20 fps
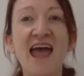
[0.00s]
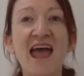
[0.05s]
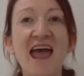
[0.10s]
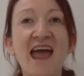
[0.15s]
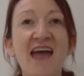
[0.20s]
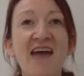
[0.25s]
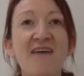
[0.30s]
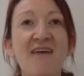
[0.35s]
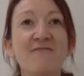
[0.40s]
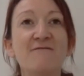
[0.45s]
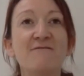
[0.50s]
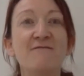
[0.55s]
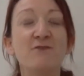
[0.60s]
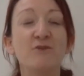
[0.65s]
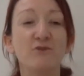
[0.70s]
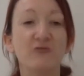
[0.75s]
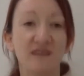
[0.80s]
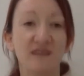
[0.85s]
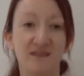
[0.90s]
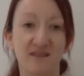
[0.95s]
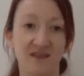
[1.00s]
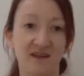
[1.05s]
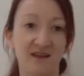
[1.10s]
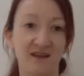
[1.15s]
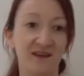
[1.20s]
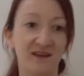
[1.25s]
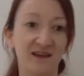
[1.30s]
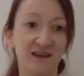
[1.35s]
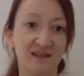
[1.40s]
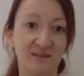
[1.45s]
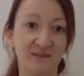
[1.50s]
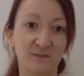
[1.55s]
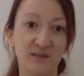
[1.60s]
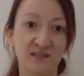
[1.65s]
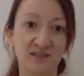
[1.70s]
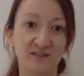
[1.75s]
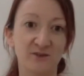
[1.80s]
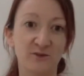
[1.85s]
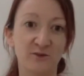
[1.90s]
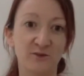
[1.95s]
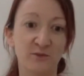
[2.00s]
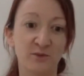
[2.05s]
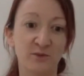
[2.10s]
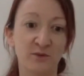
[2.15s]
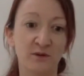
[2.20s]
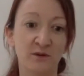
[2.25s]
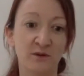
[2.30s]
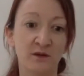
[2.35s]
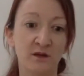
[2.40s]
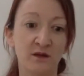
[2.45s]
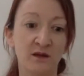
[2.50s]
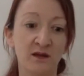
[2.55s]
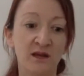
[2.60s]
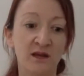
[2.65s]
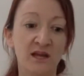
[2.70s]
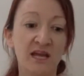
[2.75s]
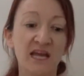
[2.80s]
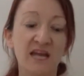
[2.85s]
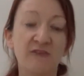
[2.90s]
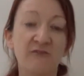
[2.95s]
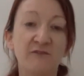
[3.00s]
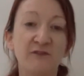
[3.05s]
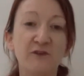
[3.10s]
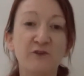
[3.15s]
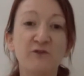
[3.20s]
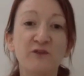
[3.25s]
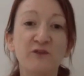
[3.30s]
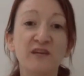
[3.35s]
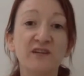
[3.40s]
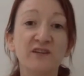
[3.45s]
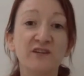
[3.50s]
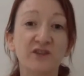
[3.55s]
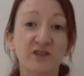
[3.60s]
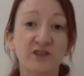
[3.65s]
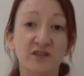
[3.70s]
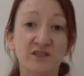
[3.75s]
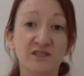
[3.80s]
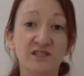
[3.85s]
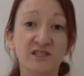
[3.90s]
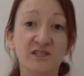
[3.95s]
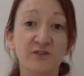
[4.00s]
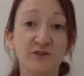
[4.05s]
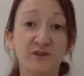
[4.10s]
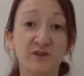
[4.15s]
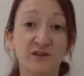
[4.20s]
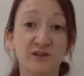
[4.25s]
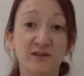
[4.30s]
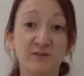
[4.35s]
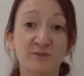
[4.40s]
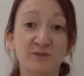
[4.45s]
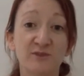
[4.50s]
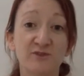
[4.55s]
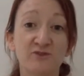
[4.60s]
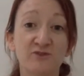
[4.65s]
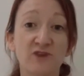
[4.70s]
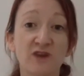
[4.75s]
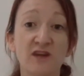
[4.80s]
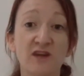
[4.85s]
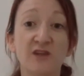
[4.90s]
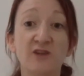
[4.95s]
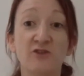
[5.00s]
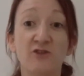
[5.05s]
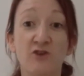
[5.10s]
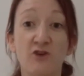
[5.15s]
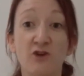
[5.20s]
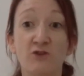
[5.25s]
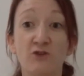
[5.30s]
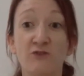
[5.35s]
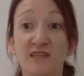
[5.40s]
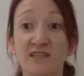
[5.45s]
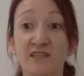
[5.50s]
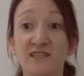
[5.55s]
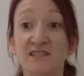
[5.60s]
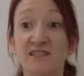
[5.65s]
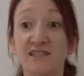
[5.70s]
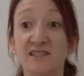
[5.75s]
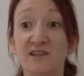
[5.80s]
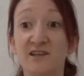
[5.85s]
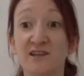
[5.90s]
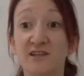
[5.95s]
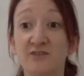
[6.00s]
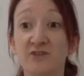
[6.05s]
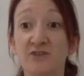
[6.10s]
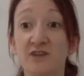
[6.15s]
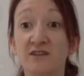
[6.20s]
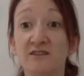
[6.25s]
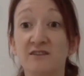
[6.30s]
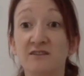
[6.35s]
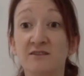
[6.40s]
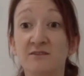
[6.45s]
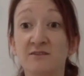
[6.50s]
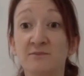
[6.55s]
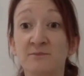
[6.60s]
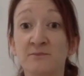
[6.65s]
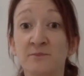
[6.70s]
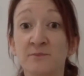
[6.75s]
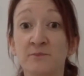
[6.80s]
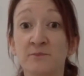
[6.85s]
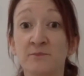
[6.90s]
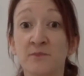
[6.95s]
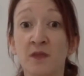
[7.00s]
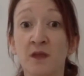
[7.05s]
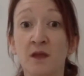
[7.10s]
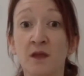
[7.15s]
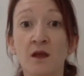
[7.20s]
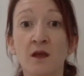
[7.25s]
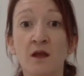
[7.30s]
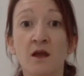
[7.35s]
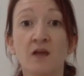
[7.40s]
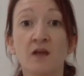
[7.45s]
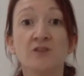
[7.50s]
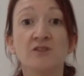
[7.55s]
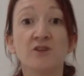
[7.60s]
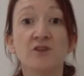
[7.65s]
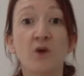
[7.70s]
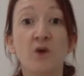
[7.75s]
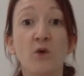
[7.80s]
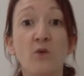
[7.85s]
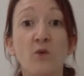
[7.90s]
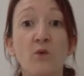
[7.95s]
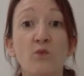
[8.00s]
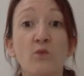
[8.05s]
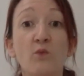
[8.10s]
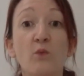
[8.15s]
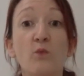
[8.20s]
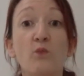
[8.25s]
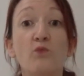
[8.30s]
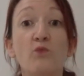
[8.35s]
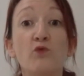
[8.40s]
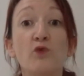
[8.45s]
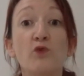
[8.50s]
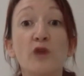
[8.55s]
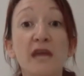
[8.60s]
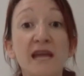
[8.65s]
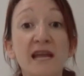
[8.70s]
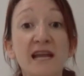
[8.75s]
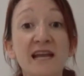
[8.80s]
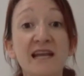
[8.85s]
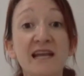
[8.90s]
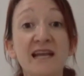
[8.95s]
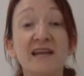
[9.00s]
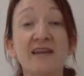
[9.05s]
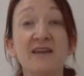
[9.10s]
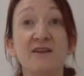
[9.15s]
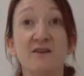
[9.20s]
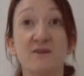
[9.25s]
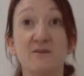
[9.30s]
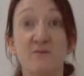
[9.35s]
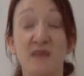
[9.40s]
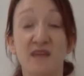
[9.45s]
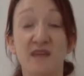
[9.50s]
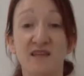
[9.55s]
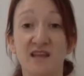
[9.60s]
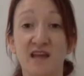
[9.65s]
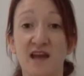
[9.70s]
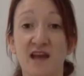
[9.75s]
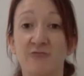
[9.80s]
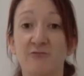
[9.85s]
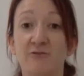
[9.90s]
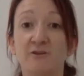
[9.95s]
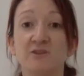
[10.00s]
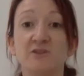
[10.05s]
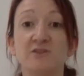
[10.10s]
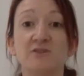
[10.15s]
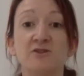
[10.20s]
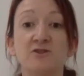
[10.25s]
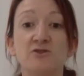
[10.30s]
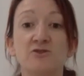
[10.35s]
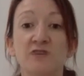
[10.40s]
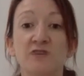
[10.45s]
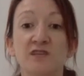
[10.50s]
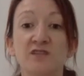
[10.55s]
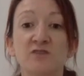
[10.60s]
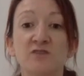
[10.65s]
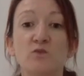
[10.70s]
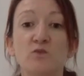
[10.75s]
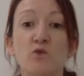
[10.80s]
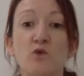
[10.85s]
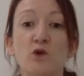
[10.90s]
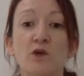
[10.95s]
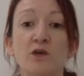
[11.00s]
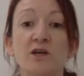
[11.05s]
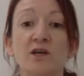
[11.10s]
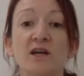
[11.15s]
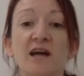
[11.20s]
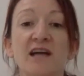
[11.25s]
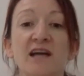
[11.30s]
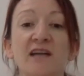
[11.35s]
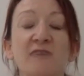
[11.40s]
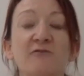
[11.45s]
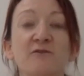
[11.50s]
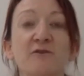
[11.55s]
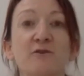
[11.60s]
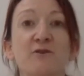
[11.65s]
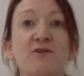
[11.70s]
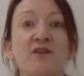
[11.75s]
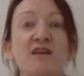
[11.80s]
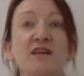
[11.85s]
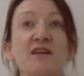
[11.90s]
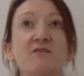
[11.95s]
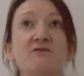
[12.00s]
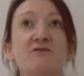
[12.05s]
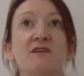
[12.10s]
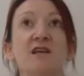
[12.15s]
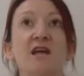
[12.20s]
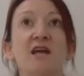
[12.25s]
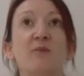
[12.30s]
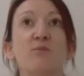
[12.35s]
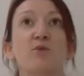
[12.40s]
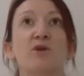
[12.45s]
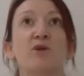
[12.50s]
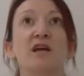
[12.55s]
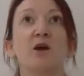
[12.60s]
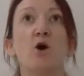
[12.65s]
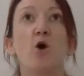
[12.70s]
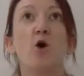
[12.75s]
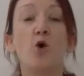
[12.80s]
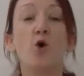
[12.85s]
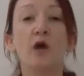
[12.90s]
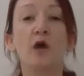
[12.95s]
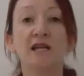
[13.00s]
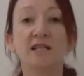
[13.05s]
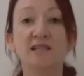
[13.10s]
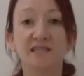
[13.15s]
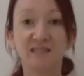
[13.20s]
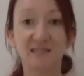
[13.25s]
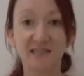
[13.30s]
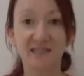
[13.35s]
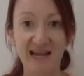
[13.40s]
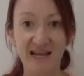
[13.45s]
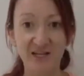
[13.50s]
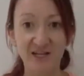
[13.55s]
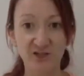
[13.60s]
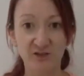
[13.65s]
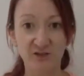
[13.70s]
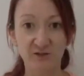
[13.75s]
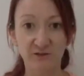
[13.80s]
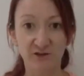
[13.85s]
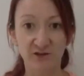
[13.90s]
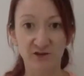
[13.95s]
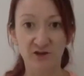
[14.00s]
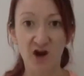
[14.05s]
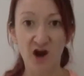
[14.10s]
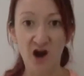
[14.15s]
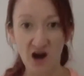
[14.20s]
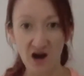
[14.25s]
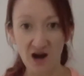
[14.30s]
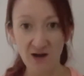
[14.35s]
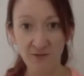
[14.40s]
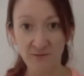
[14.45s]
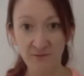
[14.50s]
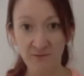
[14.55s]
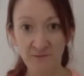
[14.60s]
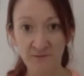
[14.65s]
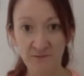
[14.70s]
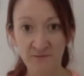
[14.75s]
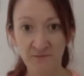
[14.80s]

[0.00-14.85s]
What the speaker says: everything gets messed up. If you feel thirsty or your lips are dry, you're already dehydrated. So really make the effort to drink some water. And if you think of it like putting oil in the engine of your car,